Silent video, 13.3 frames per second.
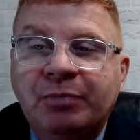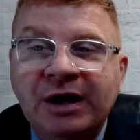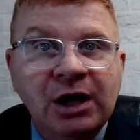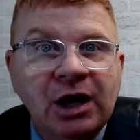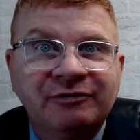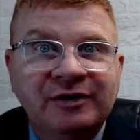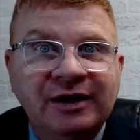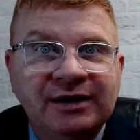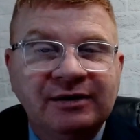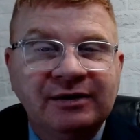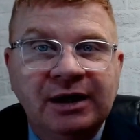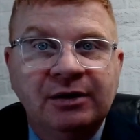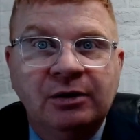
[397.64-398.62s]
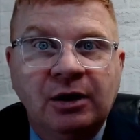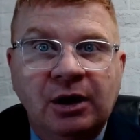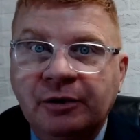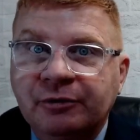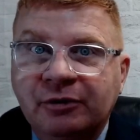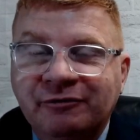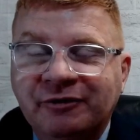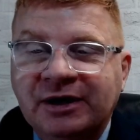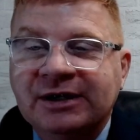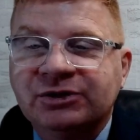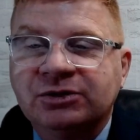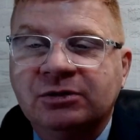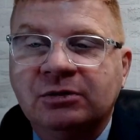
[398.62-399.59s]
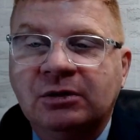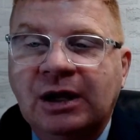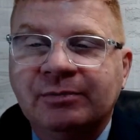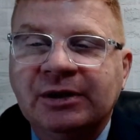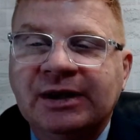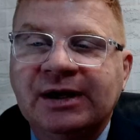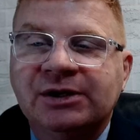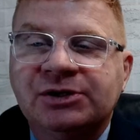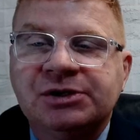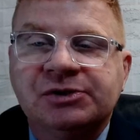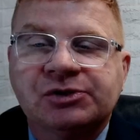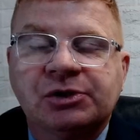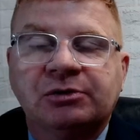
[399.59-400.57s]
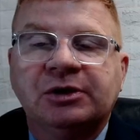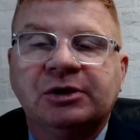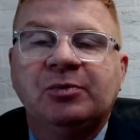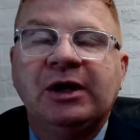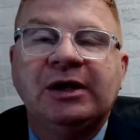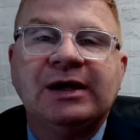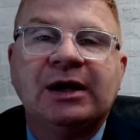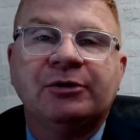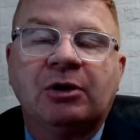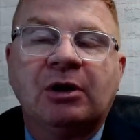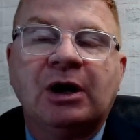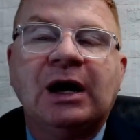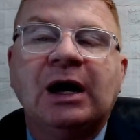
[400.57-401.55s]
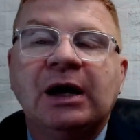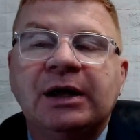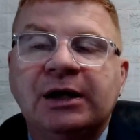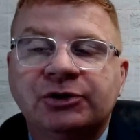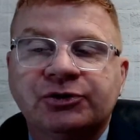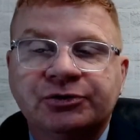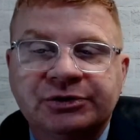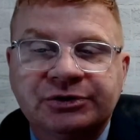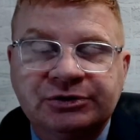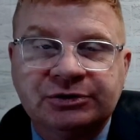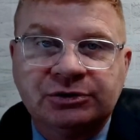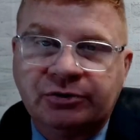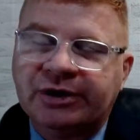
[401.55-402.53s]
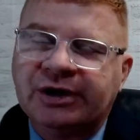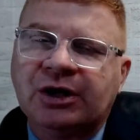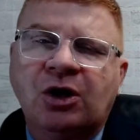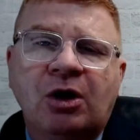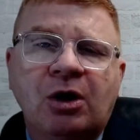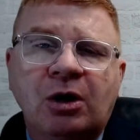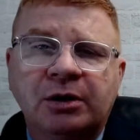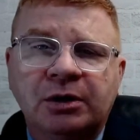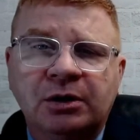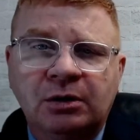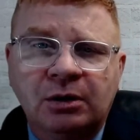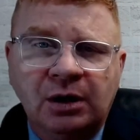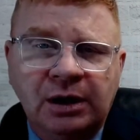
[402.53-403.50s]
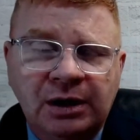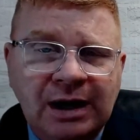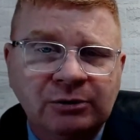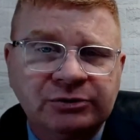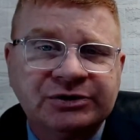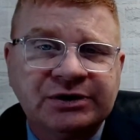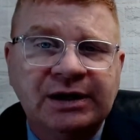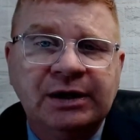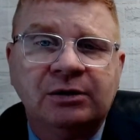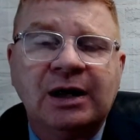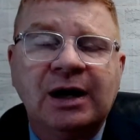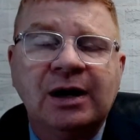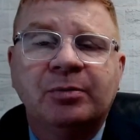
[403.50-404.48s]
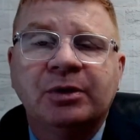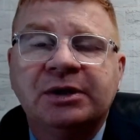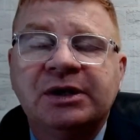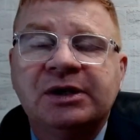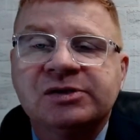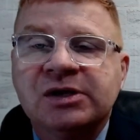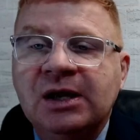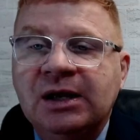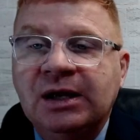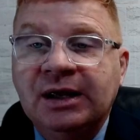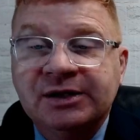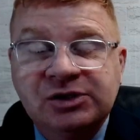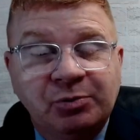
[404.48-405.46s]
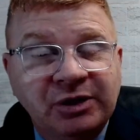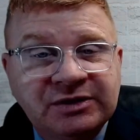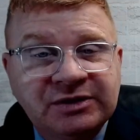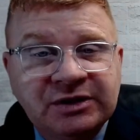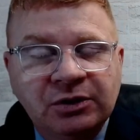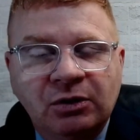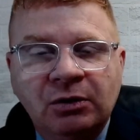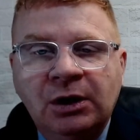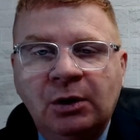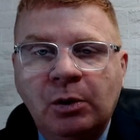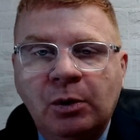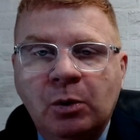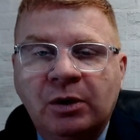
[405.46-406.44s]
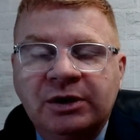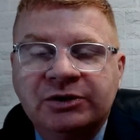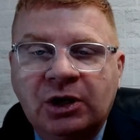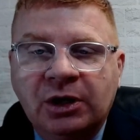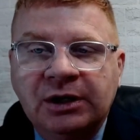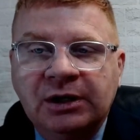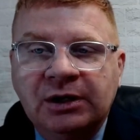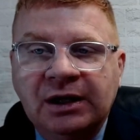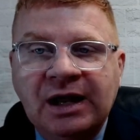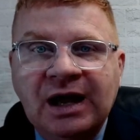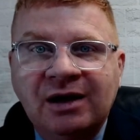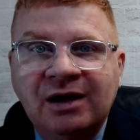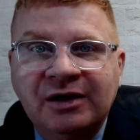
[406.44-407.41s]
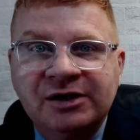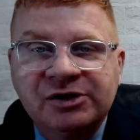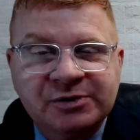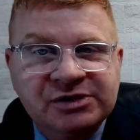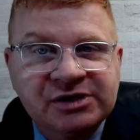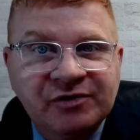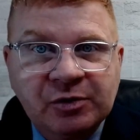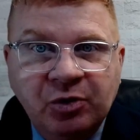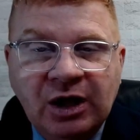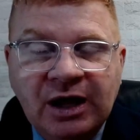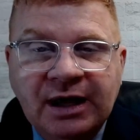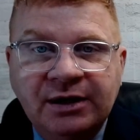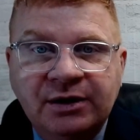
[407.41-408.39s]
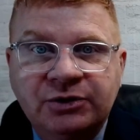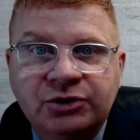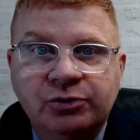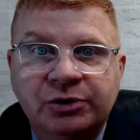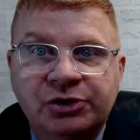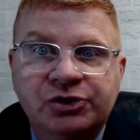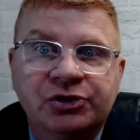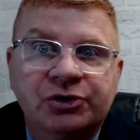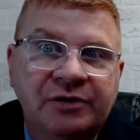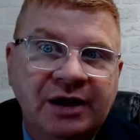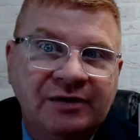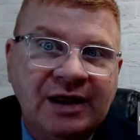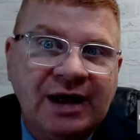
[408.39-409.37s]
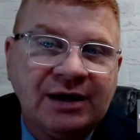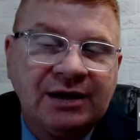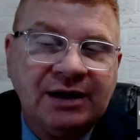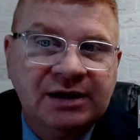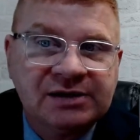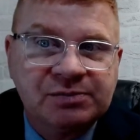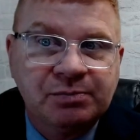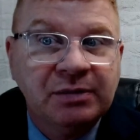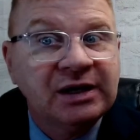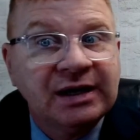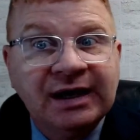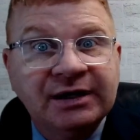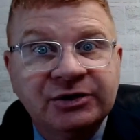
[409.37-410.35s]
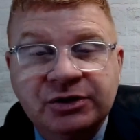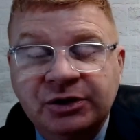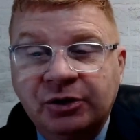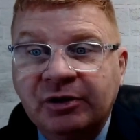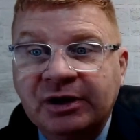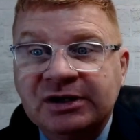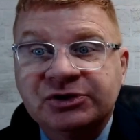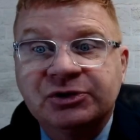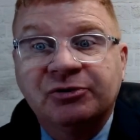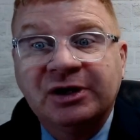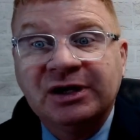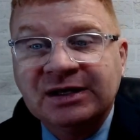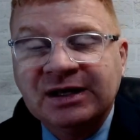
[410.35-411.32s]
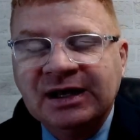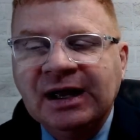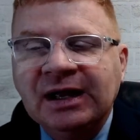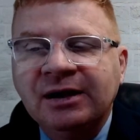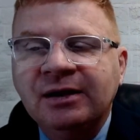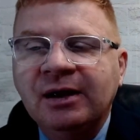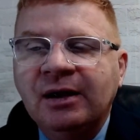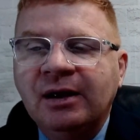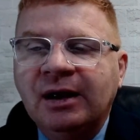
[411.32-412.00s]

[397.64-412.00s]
Paying off debt and other financial obligations, certainly paying down your high interest credit card and outstanding liabilities is a big deal. We want to target and have a specific plan to ensure that that gets mitigated to the greatest degree it can.